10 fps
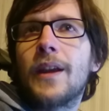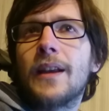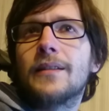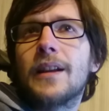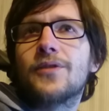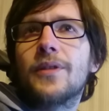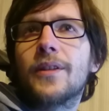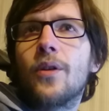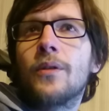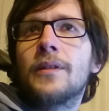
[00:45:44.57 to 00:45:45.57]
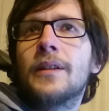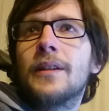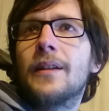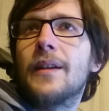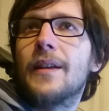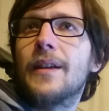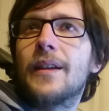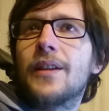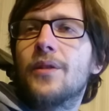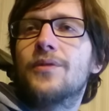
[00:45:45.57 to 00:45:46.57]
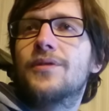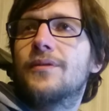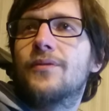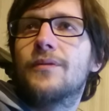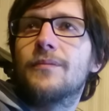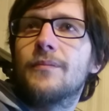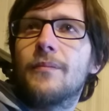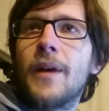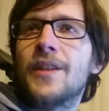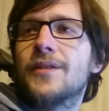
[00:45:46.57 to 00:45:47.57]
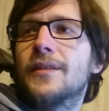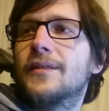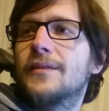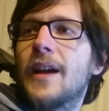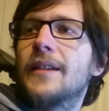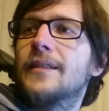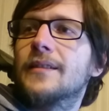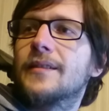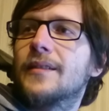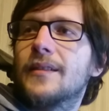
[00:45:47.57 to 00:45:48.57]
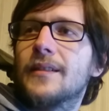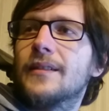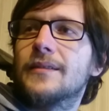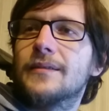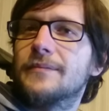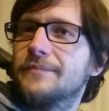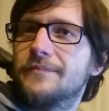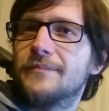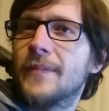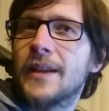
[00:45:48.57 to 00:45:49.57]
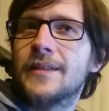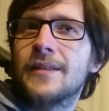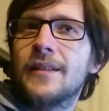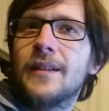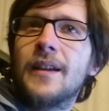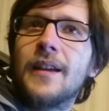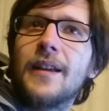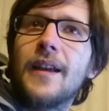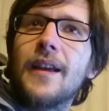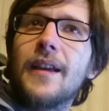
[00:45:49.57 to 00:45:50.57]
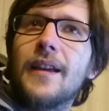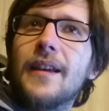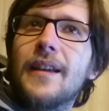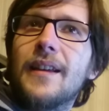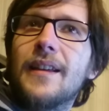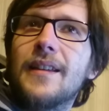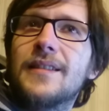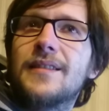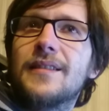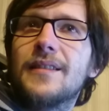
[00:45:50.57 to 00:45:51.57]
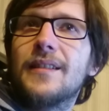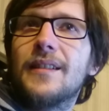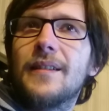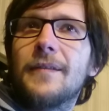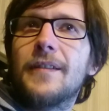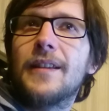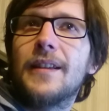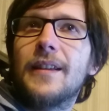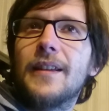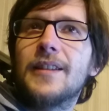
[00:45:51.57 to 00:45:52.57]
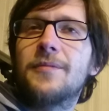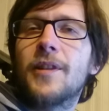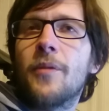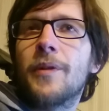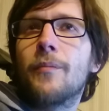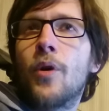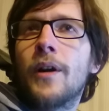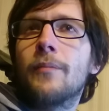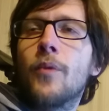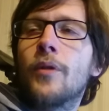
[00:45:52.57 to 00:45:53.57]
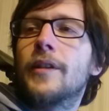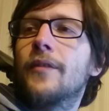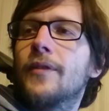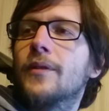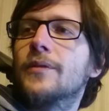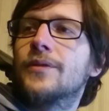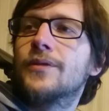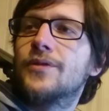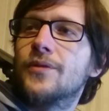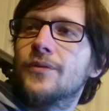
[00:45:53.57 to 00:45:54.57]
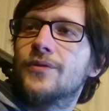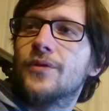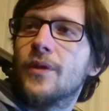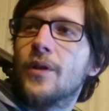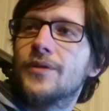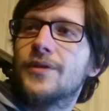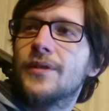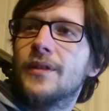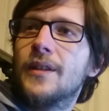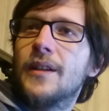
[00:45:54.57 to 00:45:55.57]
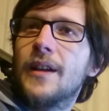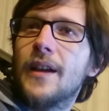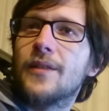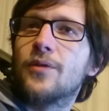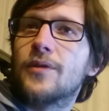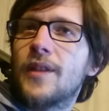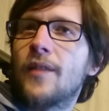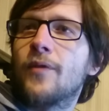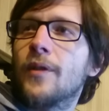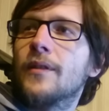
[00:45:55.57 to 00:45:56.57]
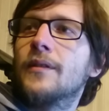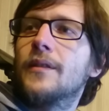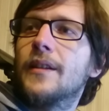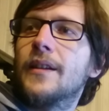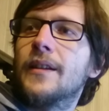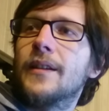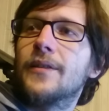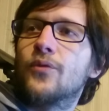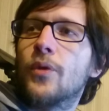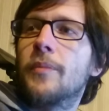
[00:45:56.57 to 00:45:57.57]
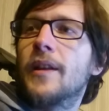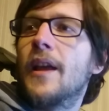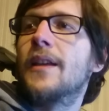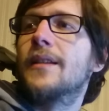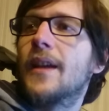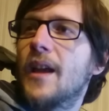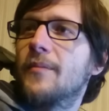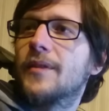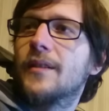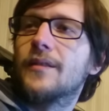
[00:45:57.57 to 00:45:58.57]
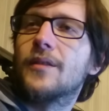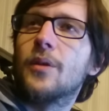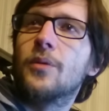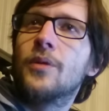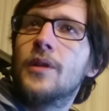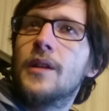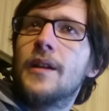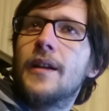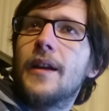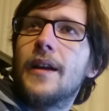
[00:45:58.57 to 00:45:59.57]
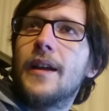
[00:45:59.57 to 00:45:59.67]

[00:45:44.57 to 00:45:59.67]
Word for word: we, we can actually call uh, huge budget titles, um, but uh, it's it's becoming more and more difficult to, to launch successful uh, AAA games. So